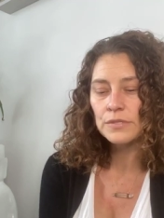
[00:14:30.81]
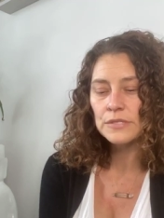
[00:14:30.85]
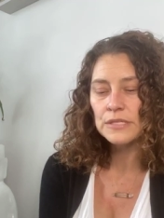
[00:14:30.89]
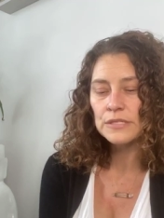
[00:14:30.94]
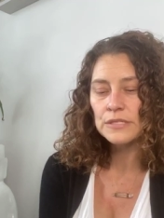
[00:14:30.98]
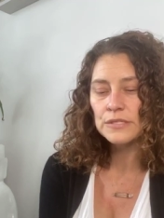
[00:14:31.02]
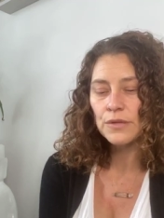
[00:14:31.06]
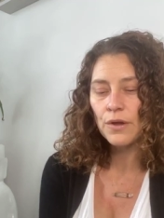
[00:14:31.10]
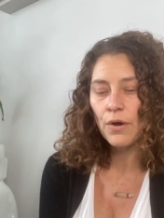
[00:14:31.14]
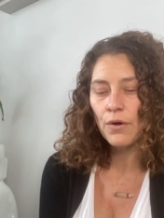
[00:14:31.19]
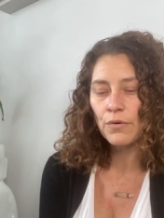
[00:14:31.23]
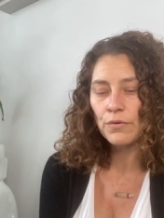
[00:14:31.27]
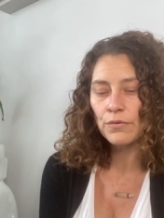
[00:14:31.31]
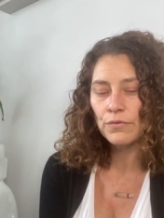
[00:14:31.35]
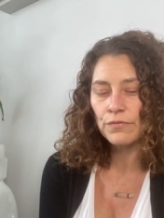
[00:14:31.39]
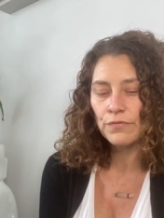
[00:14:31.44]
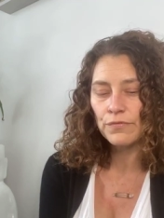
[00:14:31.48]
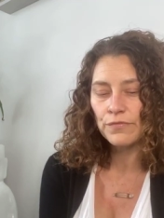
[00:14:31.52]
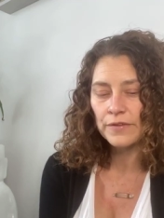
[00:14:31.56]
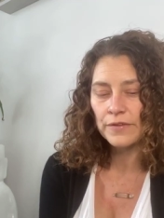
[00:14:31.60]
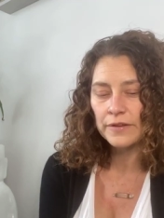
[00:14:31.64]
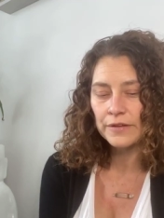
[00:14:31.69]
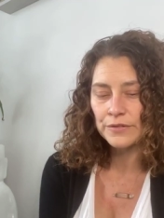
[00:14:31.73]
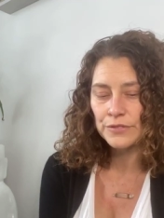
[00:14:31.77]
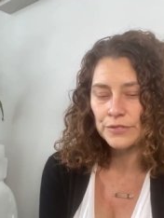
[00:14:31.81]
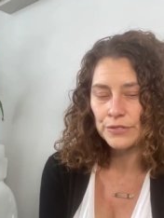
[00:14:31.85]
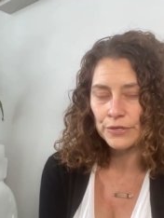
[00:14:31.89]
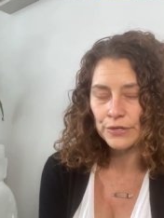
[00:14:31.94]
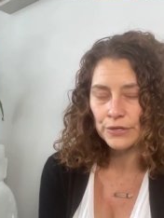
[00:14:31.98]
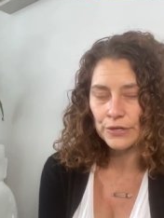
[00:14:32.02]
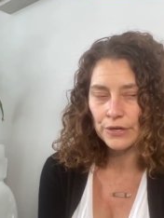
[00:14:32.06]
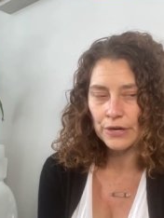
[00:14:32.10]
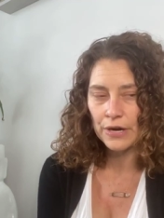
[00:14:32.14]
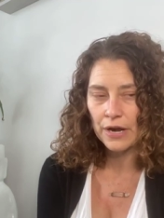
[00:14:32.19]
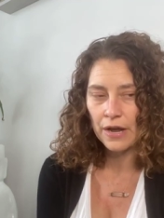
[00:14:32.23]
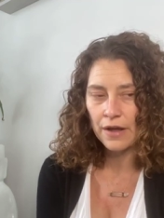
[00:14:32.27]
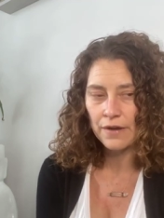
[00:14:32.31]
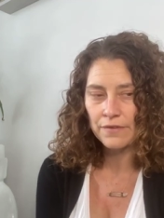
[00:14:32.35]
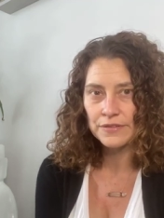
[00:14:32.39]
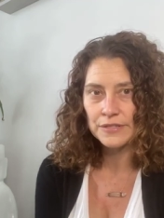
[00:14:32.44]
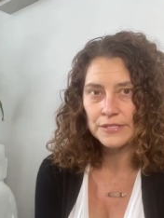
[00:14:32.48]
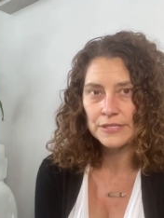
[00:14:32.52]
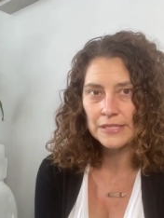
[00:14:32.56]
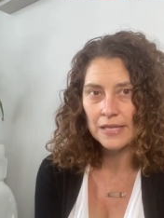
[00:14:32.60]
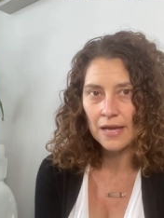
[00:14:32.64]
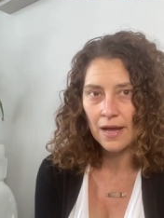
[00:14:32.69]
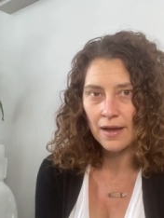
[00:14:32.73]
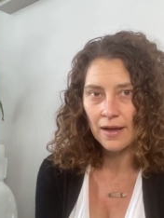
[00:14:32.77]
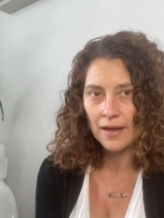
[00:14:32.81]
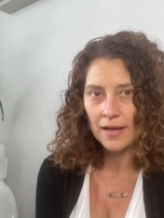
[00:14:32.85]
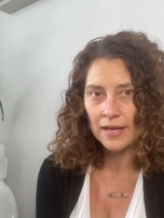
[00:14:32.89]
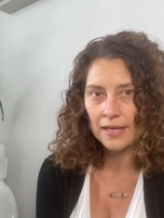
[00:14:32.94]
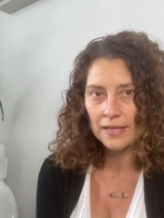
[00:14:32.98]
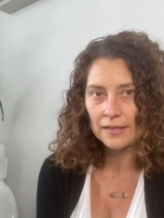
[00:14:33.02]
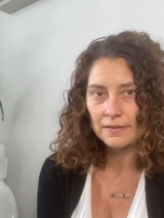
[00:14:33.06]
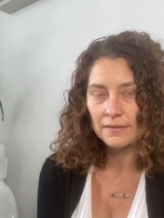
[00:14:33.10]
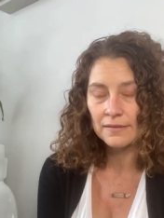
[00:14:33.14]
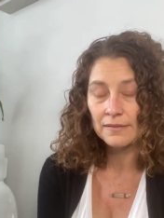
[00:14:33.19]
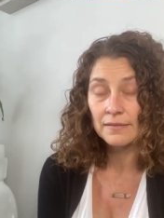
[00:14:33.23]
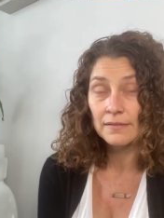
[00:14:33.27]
its own filter of a sign.